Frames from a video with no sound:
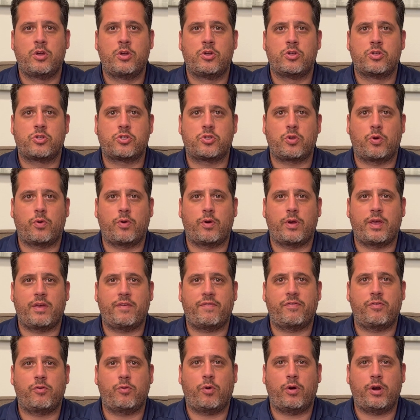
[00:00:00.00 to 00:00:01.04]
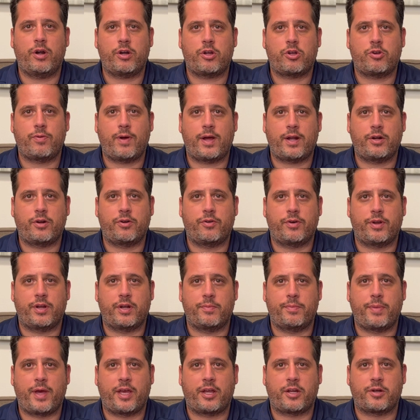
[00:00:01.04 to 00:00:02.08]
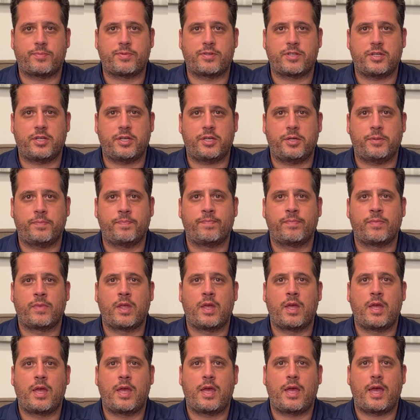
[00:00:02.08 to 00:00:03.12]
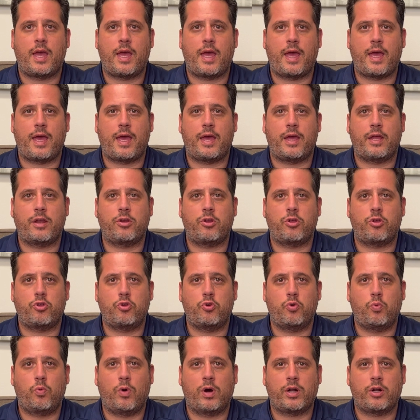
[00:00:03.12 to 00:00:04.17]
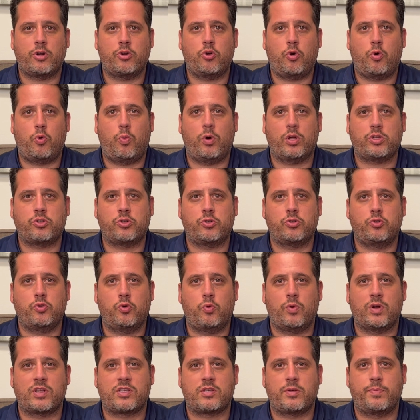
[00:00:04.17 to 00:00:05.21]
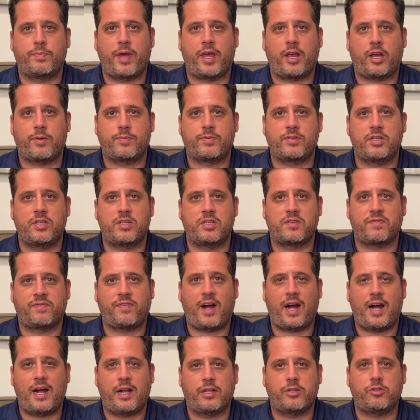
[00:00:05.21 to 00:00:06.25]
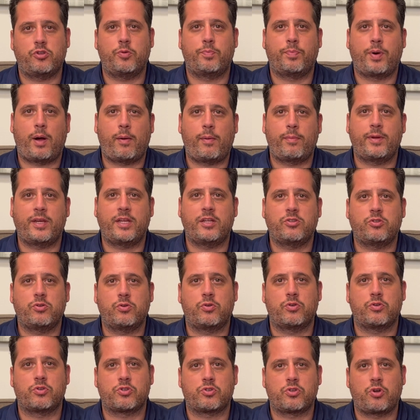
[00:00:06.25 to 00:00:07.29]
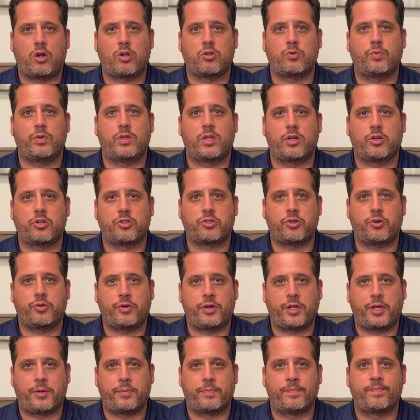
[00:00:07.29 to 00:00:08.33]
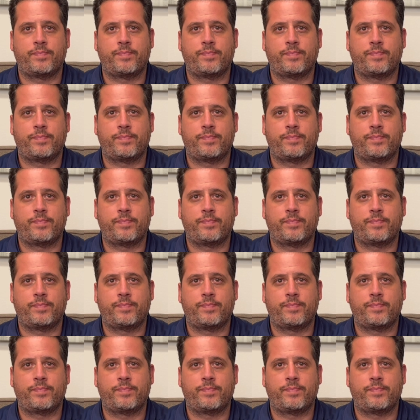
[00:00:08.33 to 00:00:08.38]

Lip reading: So if you are a creditor in a bankruptcy and you want to know what to do once a bankruptcy is filed, you probably need to consult with an attorney.